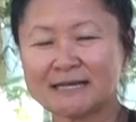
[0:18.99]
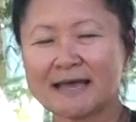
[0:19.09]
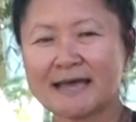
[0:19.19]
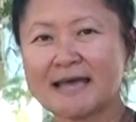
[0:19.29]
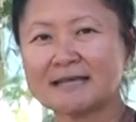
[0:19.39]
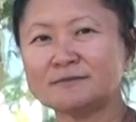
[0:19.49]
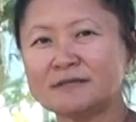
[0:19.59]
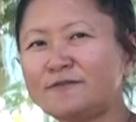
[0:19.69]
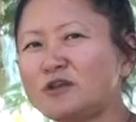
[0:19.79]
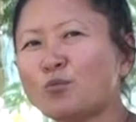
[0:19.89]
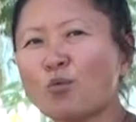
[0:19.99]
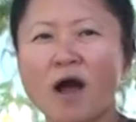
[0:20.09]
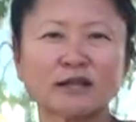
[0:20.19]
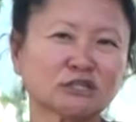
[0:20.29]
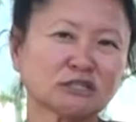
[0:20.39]
as if you
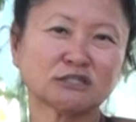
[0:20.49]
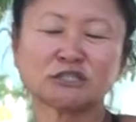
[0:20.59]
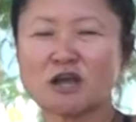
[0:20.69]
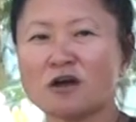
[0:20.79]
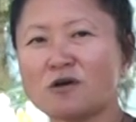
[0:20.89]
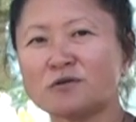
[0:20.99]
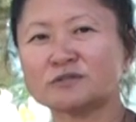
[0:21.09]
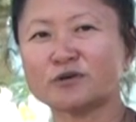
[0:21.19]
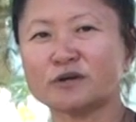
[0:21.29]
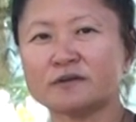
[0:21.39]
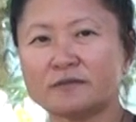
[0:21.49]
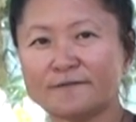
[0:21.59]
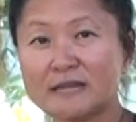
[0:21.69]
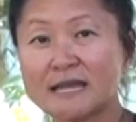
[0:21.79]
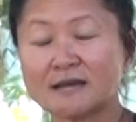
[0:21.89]
watch the shows or the
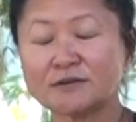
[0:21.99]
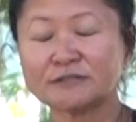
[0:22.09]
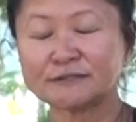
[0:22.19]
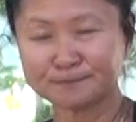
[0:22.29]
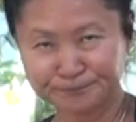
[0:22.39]
videos,